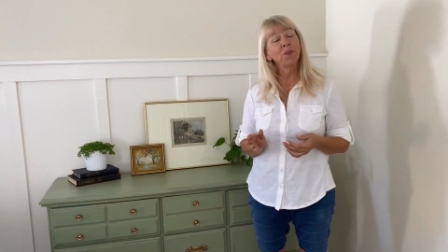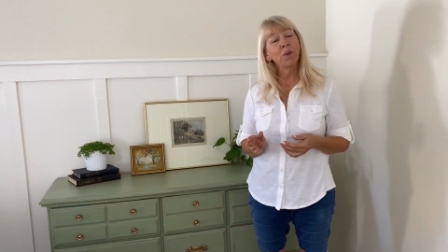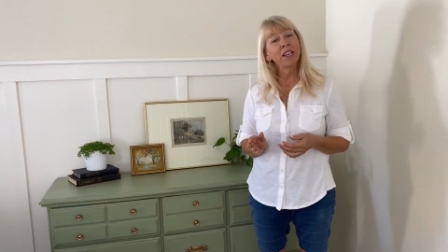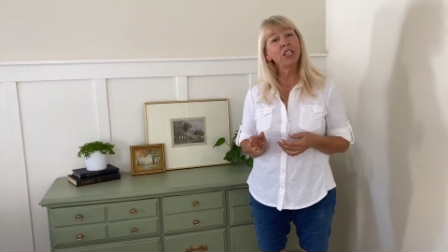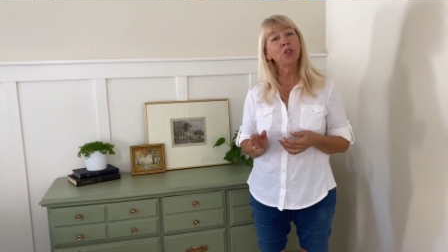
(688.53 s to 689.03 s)

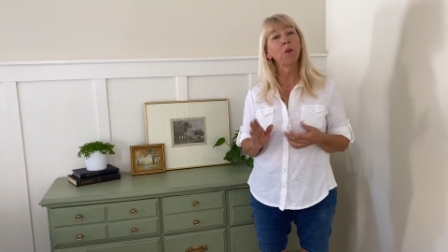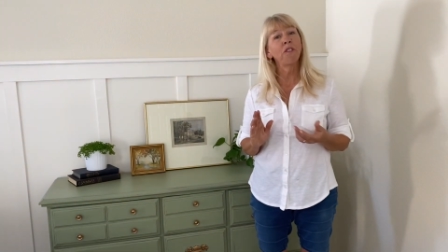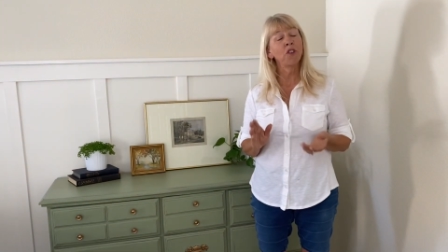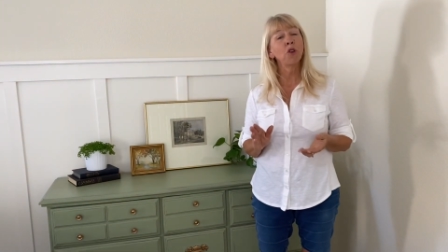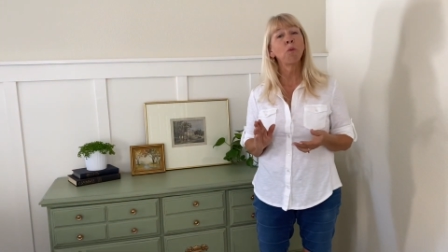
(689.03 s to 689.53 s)
run into a
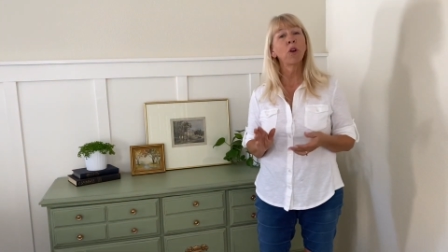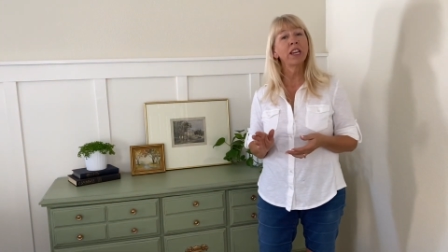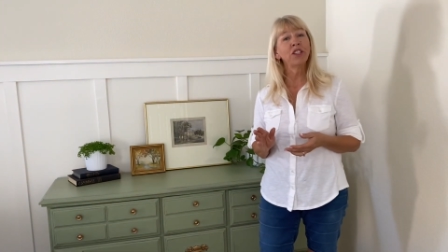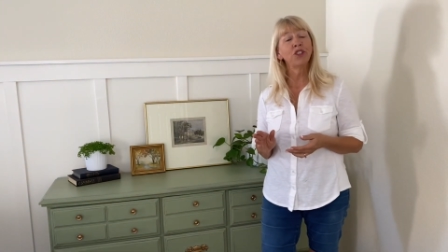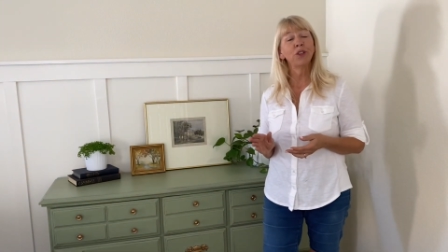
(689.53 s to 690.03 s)
few more
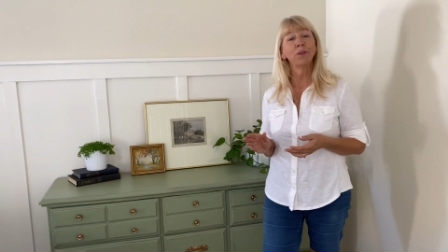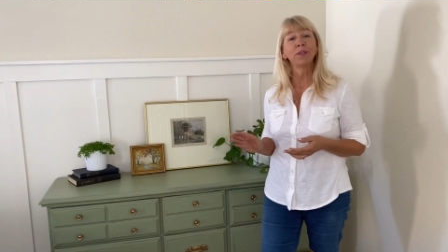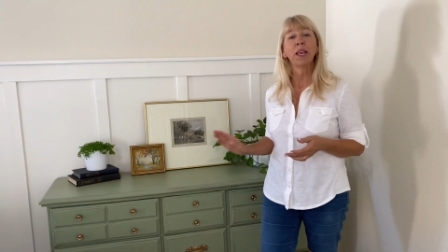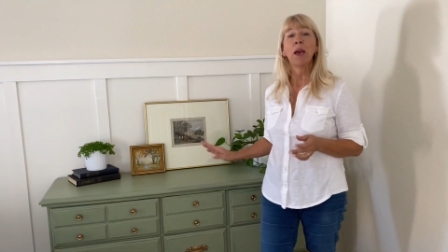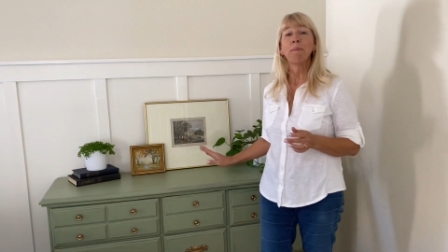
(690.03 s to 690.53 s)

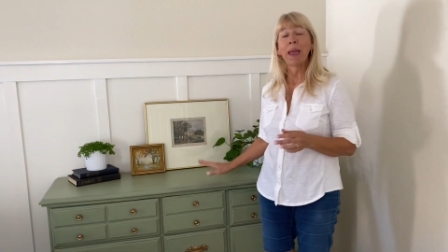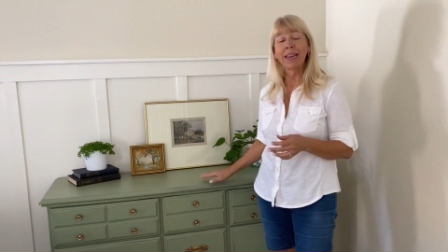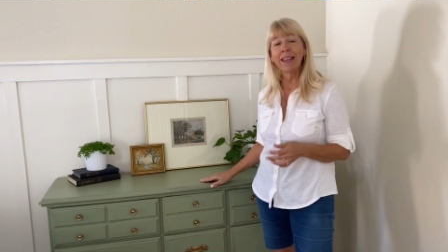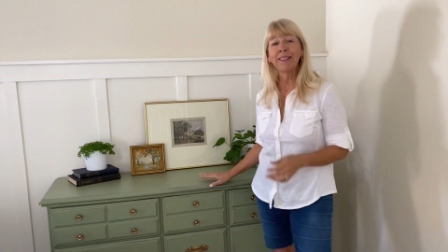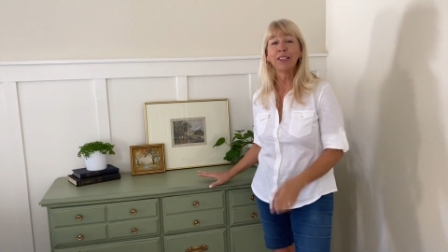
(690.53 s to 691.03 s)
issues
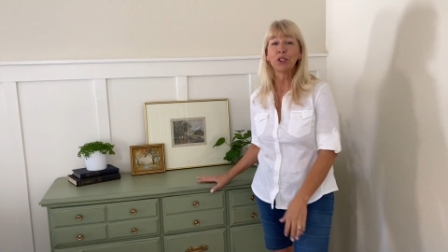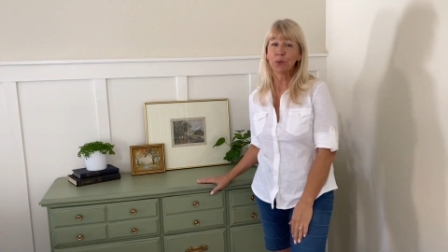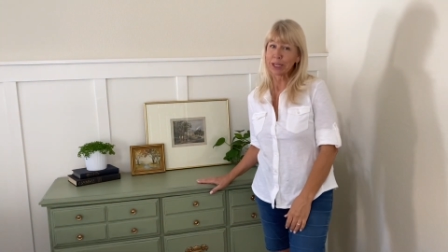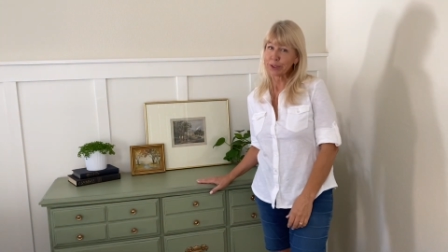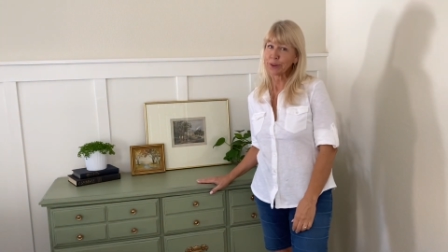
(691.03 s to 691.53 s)
painting this
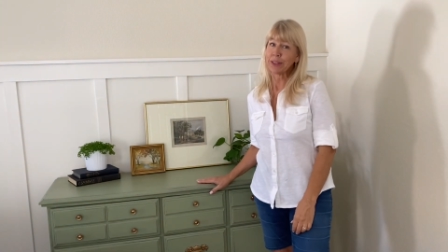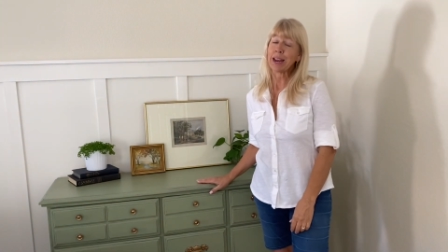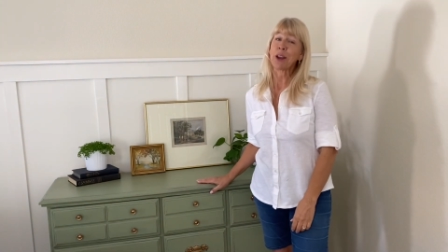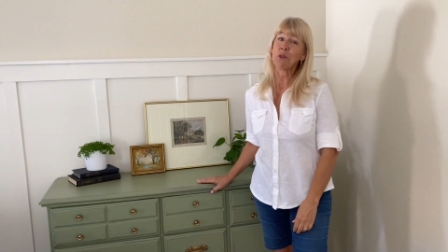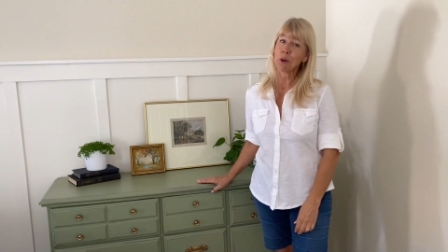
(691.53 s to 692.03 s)
dresser than
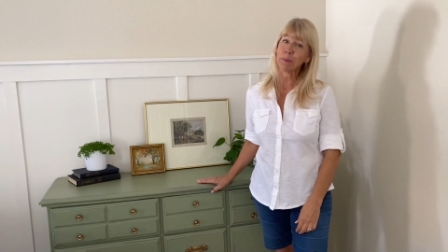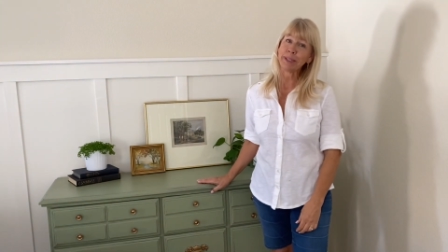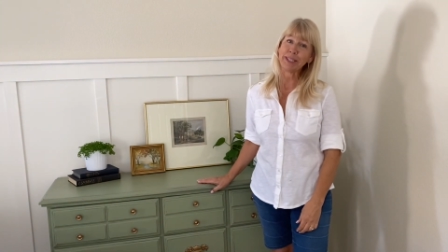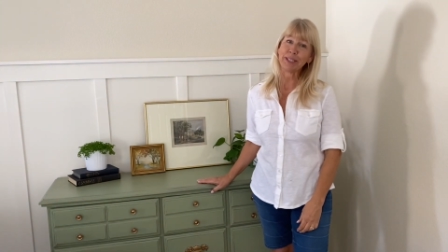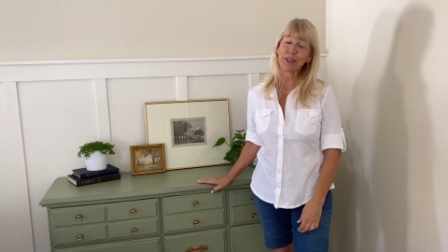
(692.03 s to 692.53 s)
I
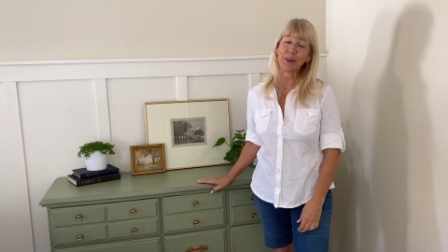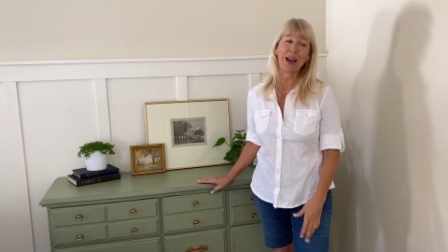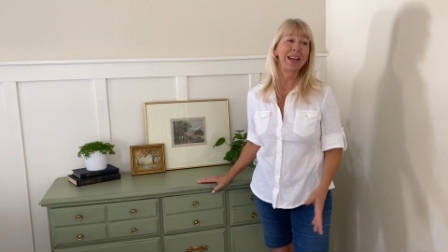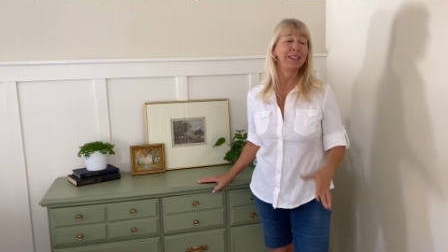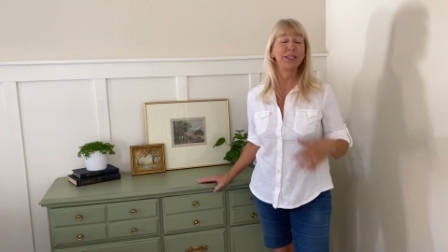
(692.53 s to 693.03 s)
normally do. I
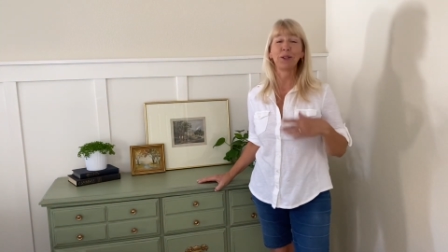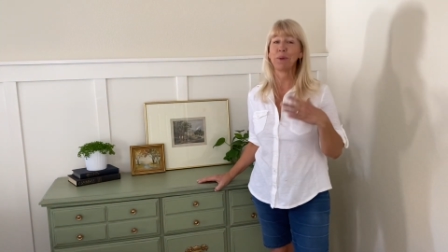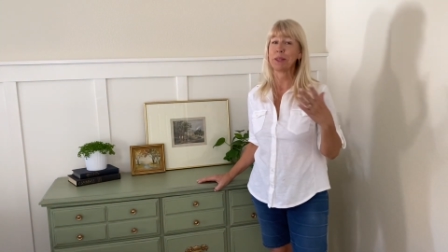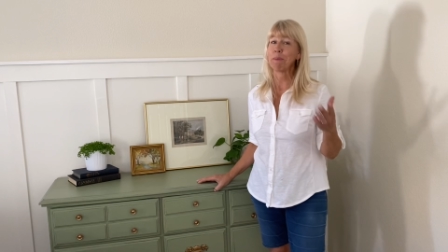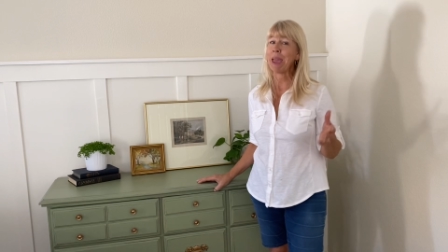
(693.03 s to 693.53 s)
had to deal
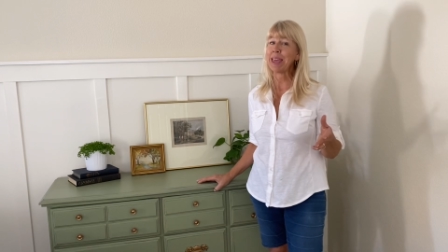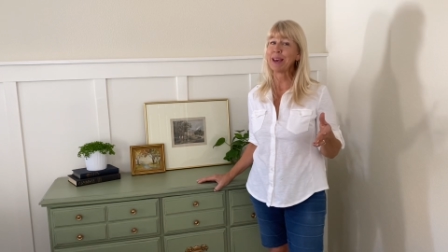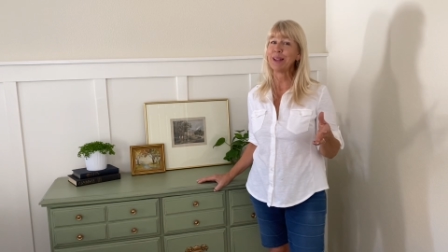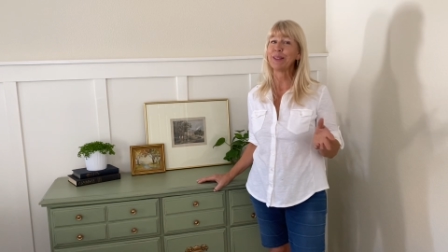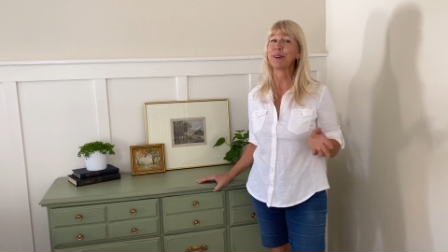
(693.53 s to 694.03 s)
with the paint
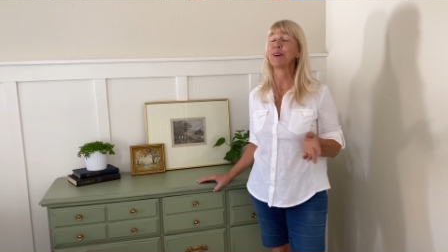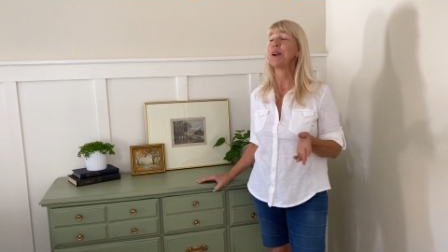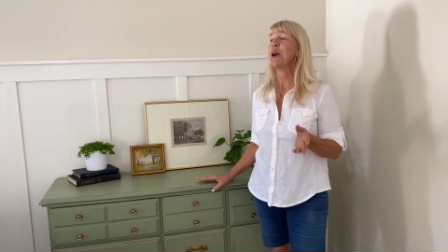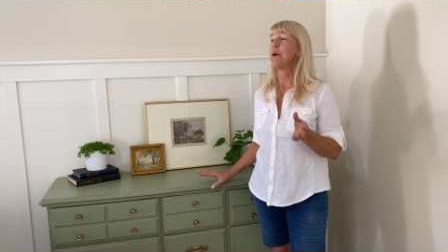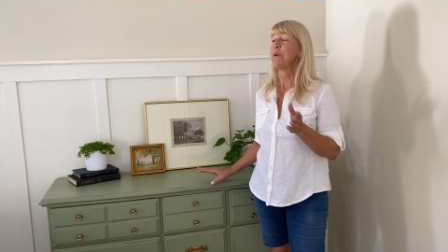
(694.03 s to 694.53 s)
color,
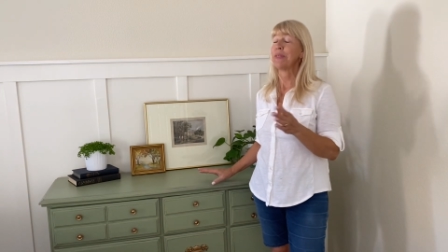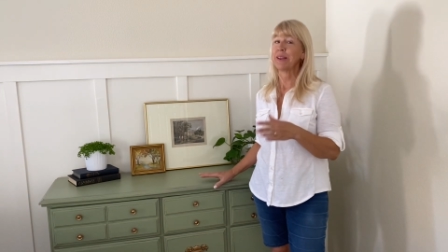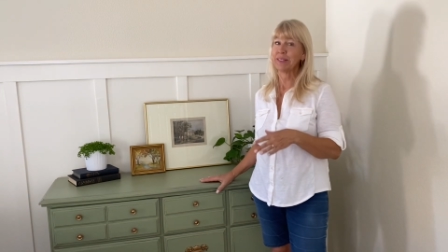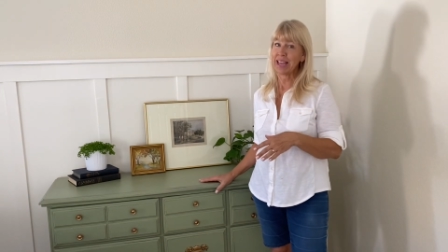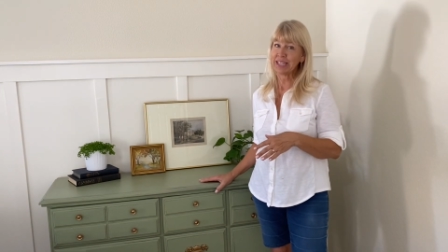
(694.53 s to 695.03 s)
with the
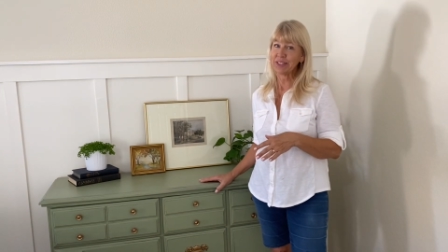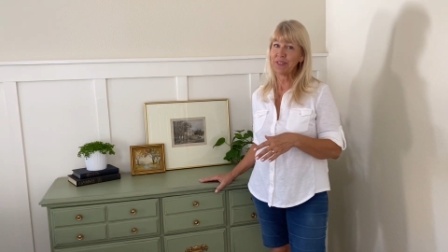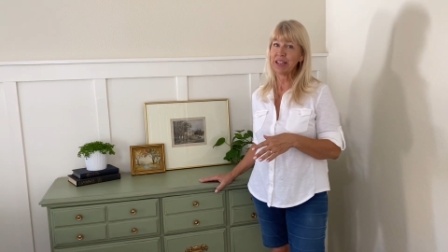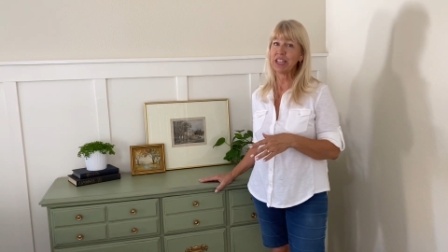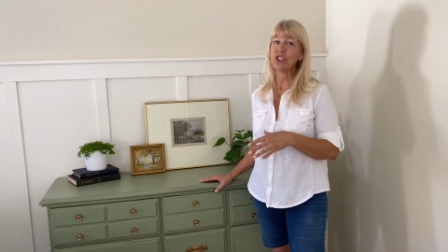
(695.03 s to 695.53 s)
glaze
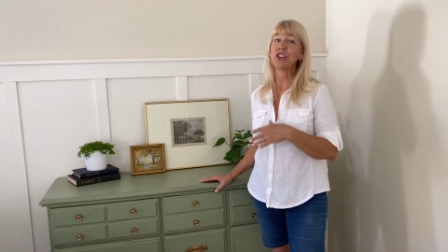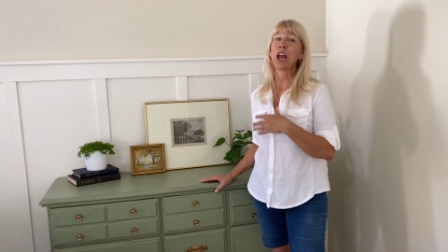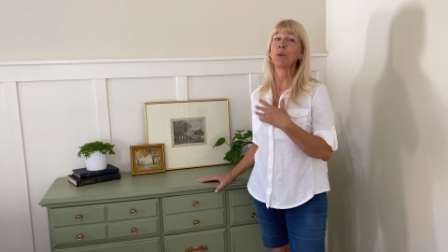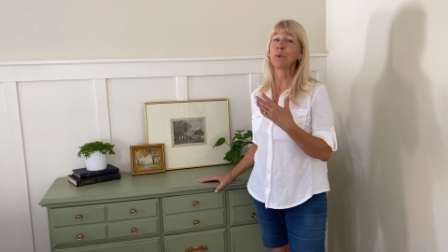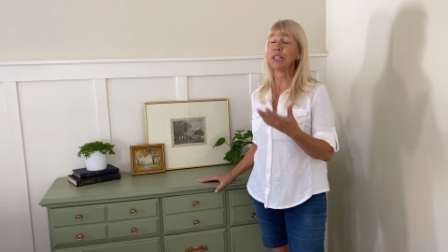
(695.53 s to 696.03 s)
finish,
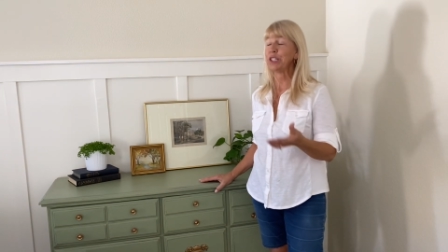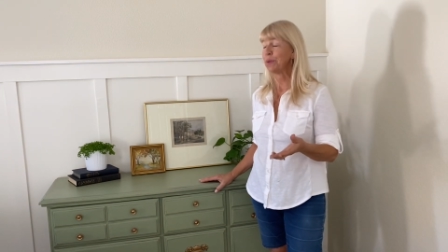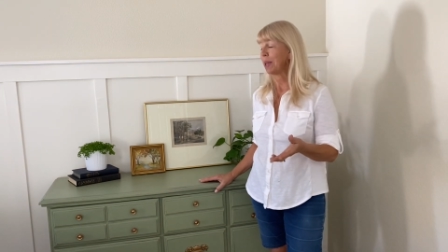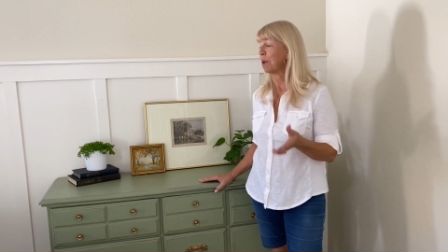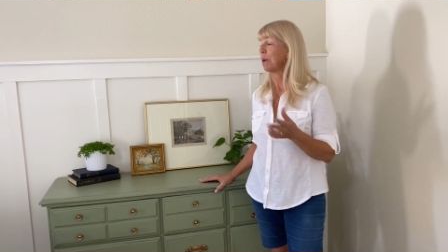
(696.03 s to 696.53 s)
and
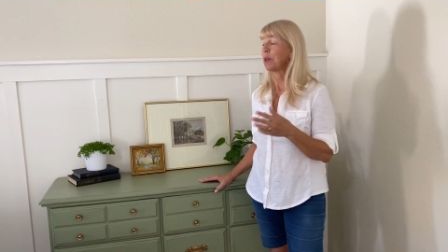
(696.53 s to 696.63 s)
redoing with